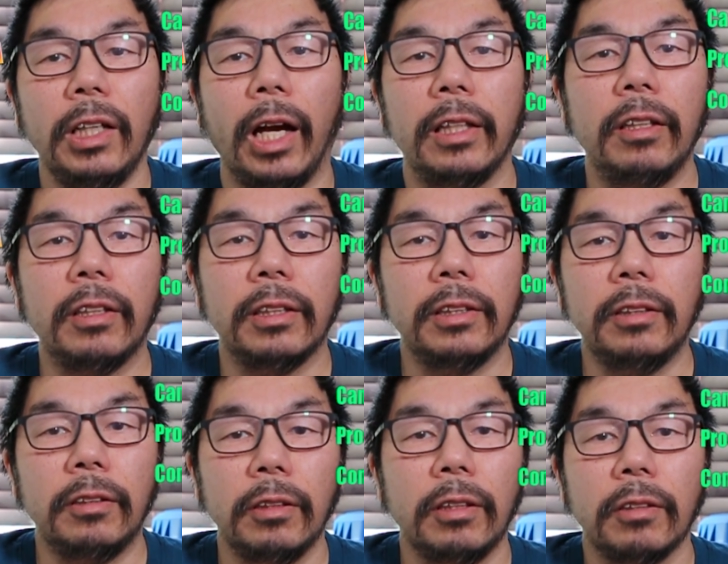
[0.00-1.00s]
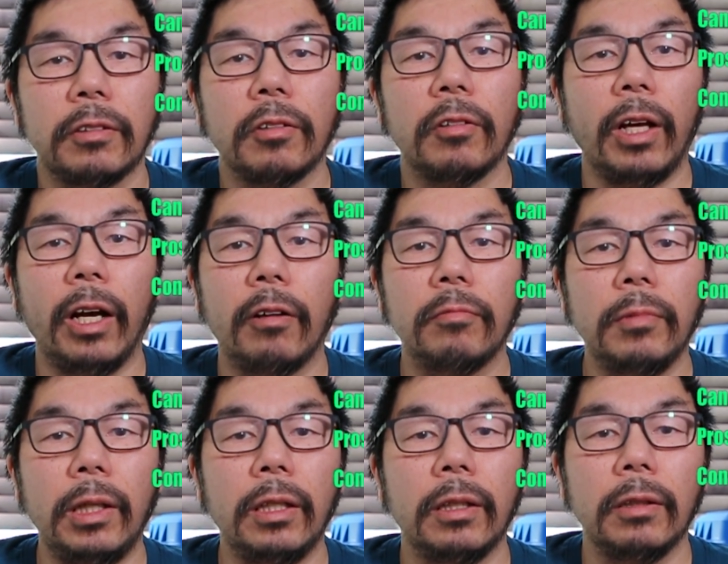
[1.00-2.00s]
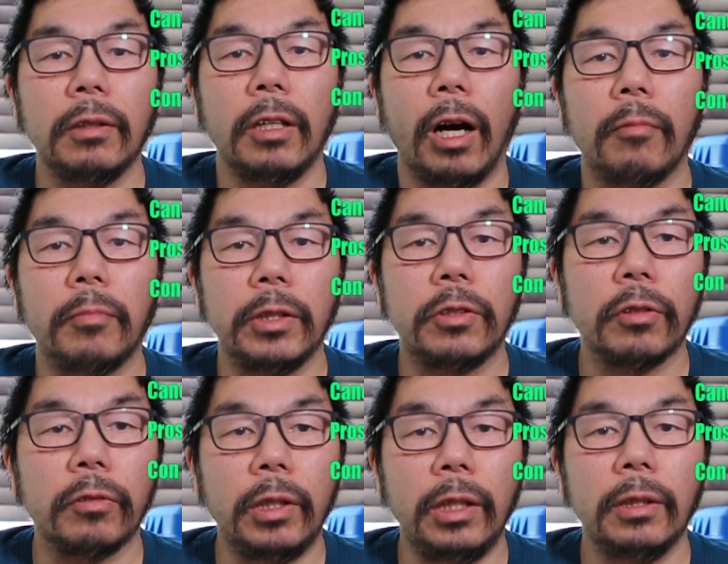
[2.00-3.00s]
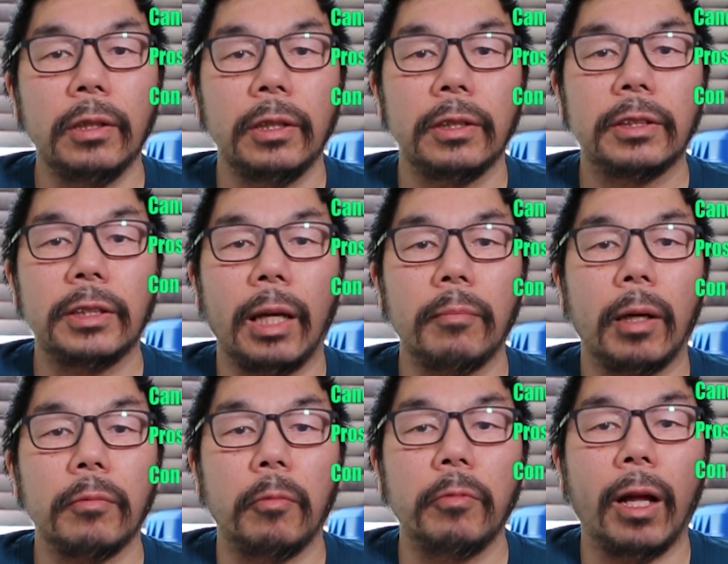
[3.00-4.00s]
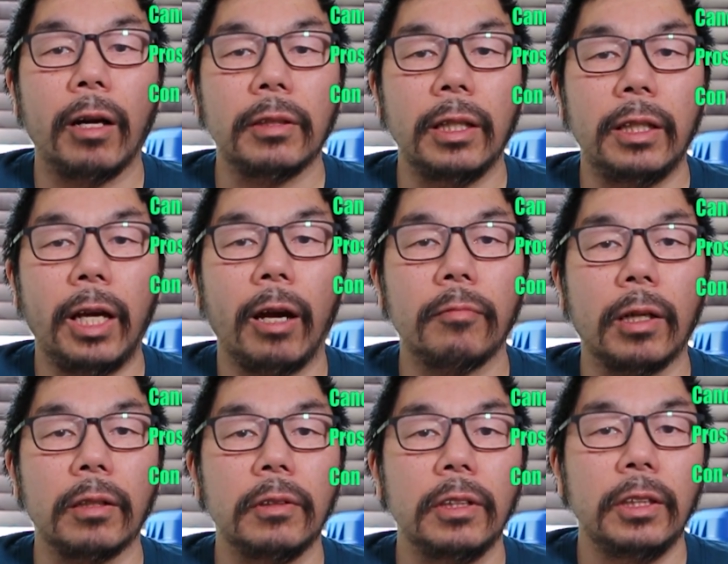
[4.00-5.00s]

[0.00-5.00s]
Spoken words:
and you can sort of help me on my journey setting up my vlogging camera.